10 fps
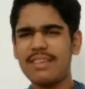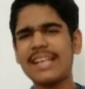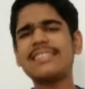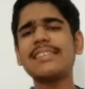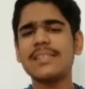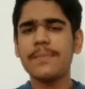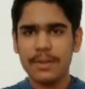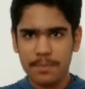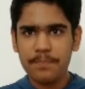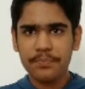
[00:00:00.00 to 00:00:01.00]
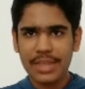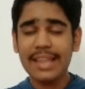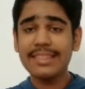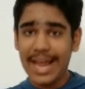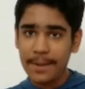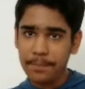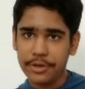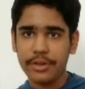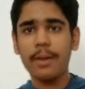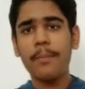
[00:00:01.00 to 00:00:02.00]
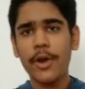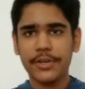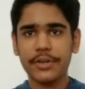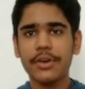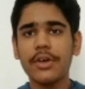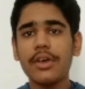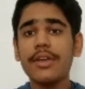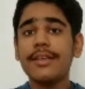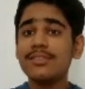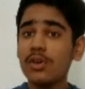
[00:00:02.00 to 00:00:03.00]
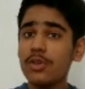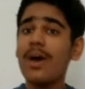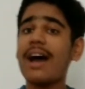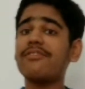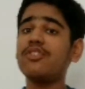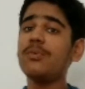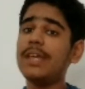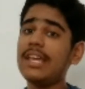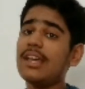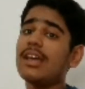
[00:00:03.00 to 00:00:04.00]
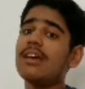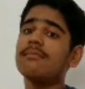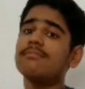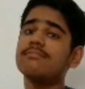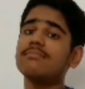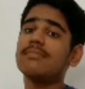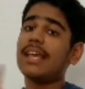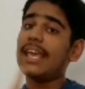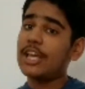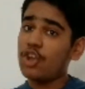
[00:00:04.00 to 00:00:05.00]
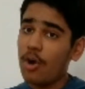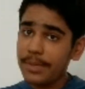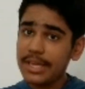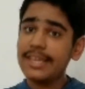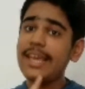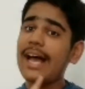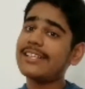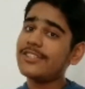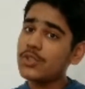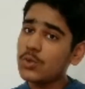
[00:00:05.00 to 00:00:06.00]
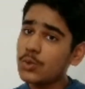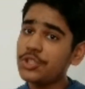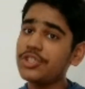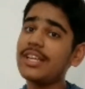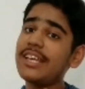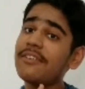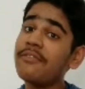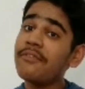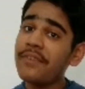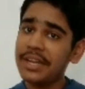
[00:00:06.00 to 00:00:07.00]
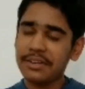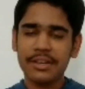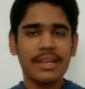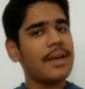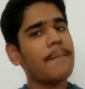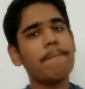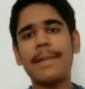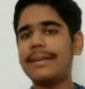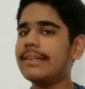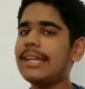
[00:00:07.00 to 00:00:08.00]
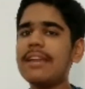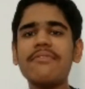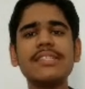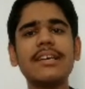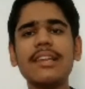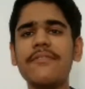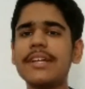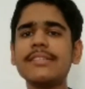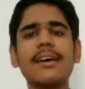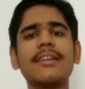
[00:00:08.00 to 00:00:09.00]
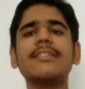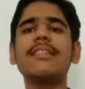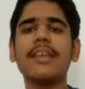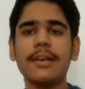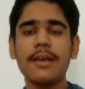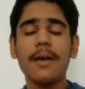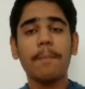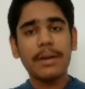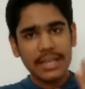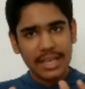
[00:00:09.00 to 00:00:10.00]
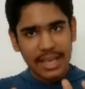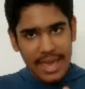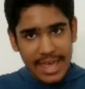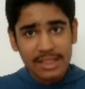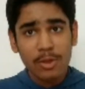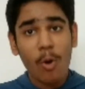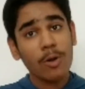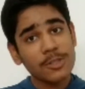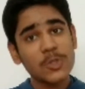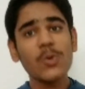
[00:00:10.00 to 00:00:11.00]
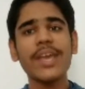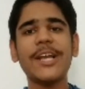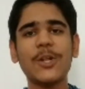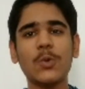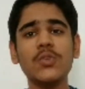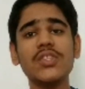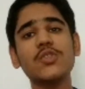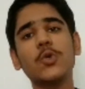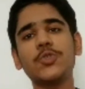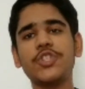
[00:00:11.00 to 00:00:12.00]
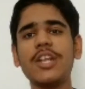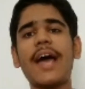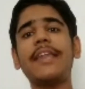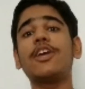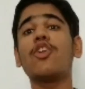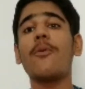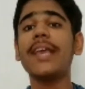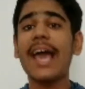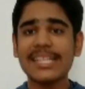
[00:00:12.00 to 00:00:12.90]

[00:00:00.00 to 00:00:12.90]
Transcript: accessible at that particular point. So you have to be economically and socially fit. Mentally and physically fit is another thing, but health also includes social and economic